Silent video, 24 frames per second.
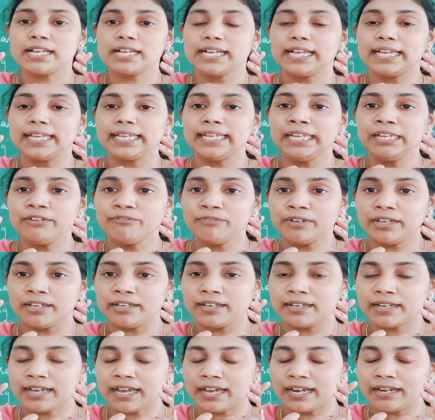
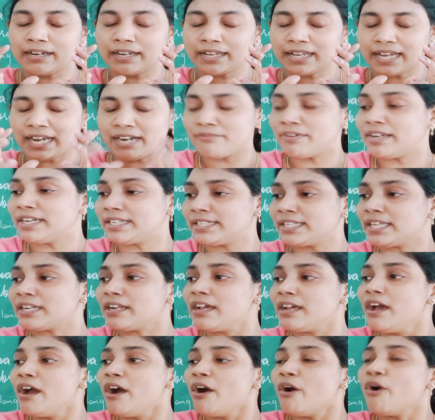converter
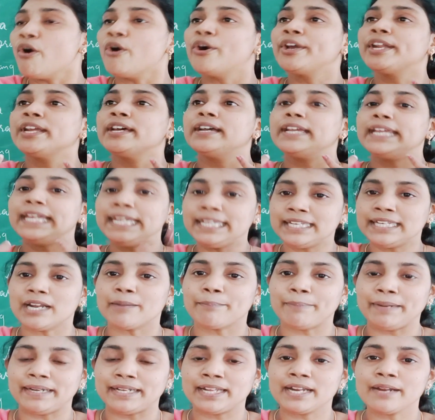or
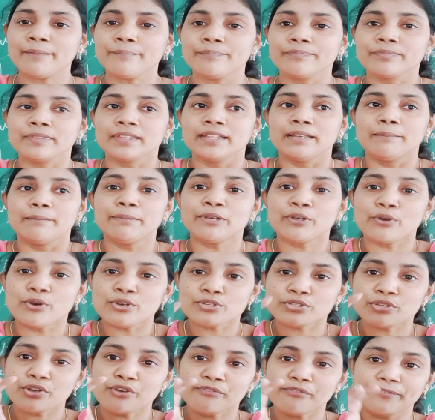interpreter,
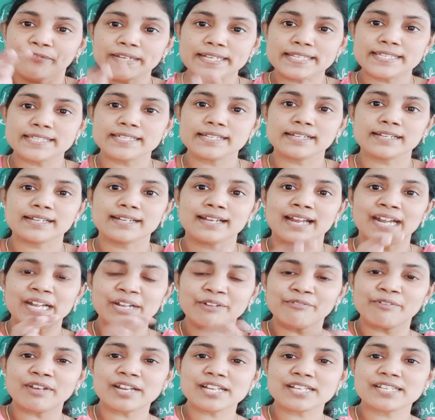because of its
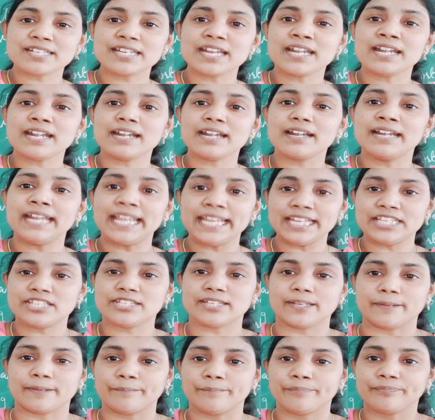conversion
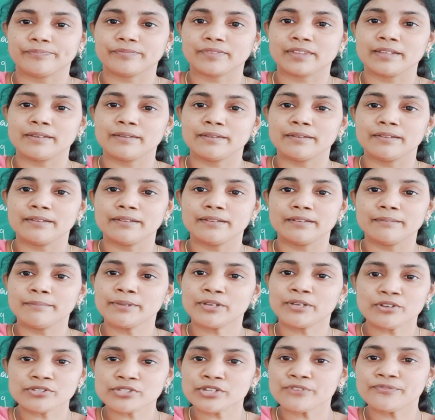nature,
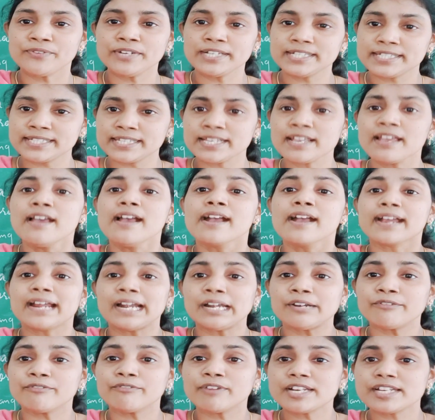because of its
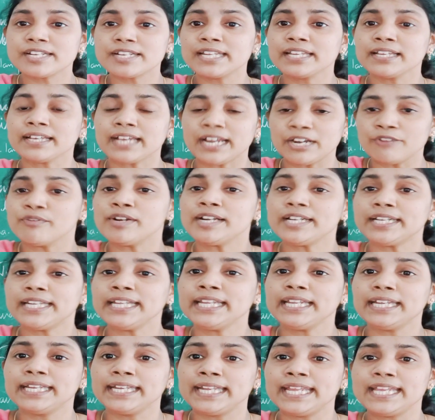
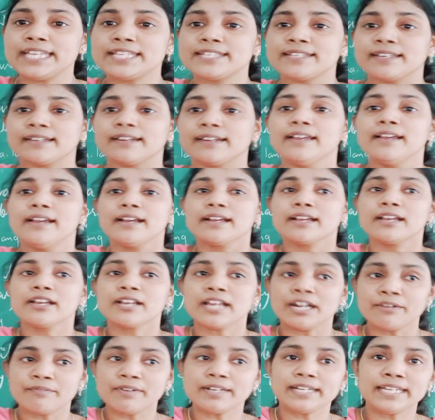converting nature. The
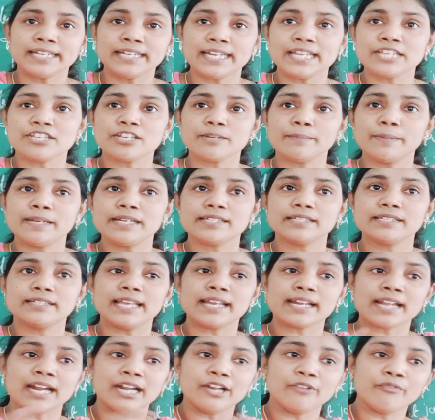converting nature means they
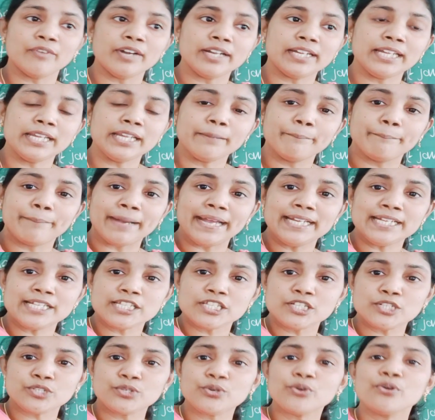are converting
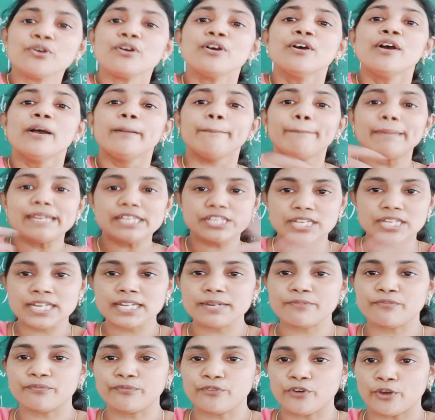bytes to
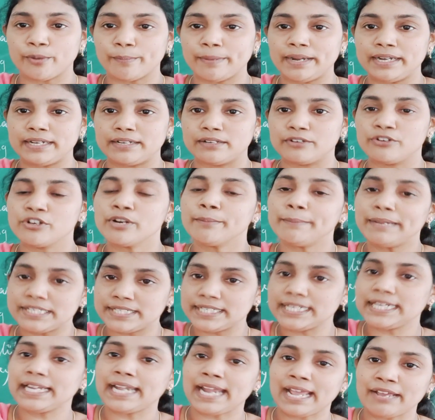machine format or
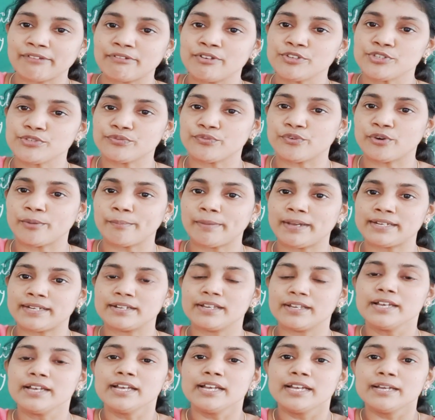machine language format.
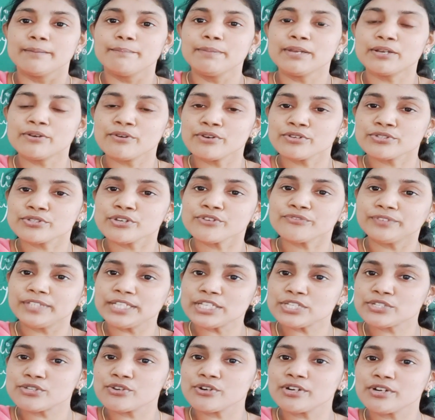Because of
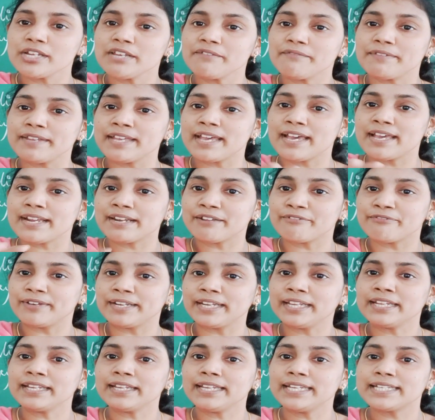this only we are
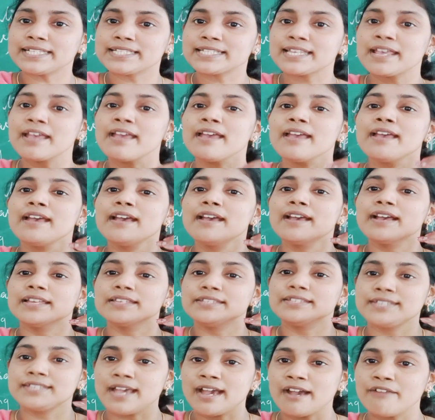referring it's a
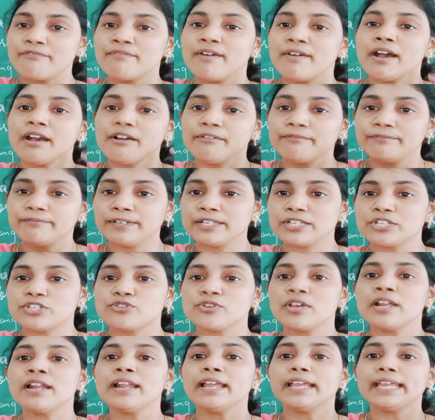Java
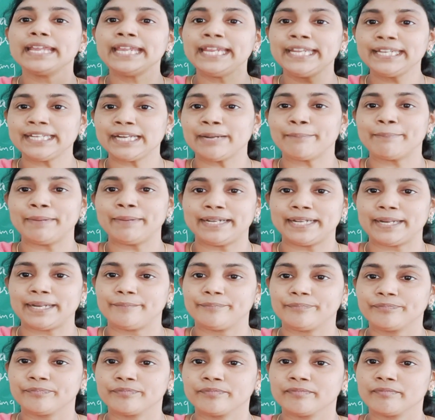virtual interpreter.
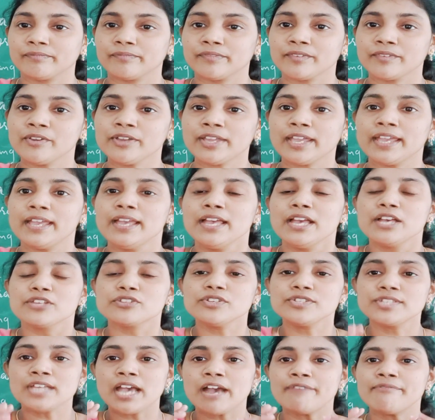Okay,
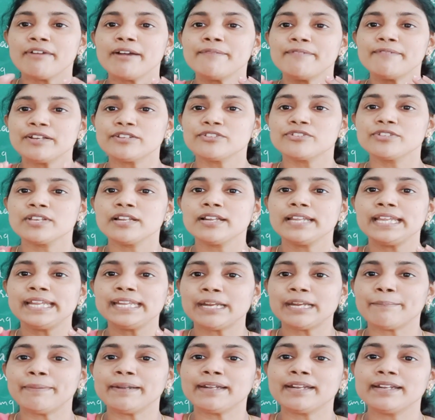so Java virtual
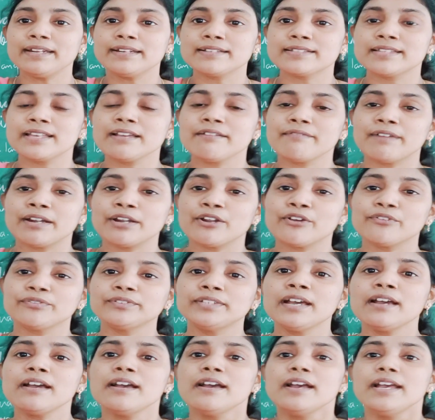interpreter, it's a one of
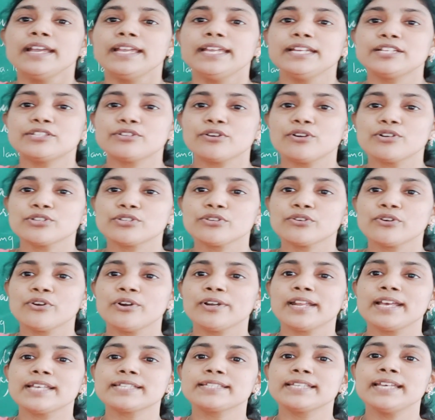the, it's also
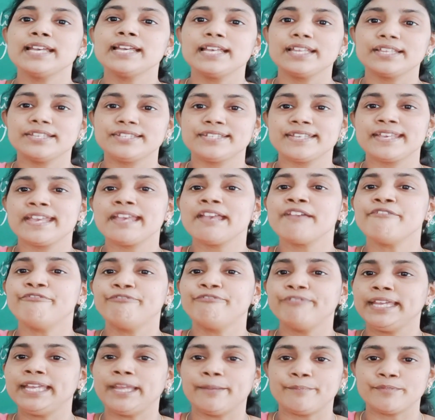called as a
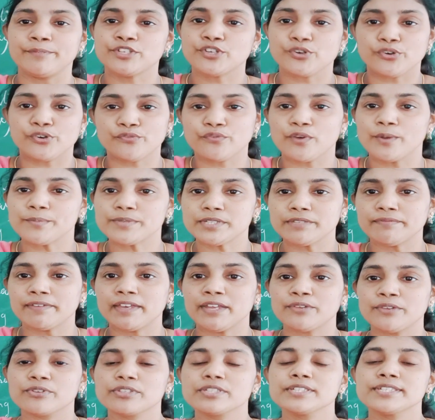JVM. Short forms we
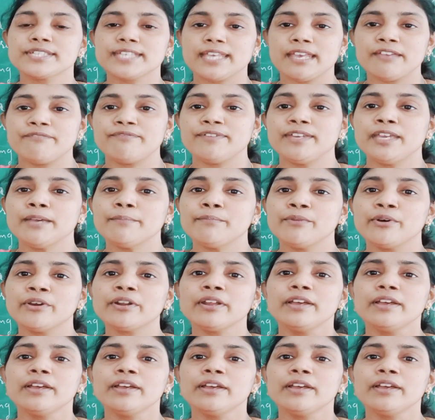are using JVM or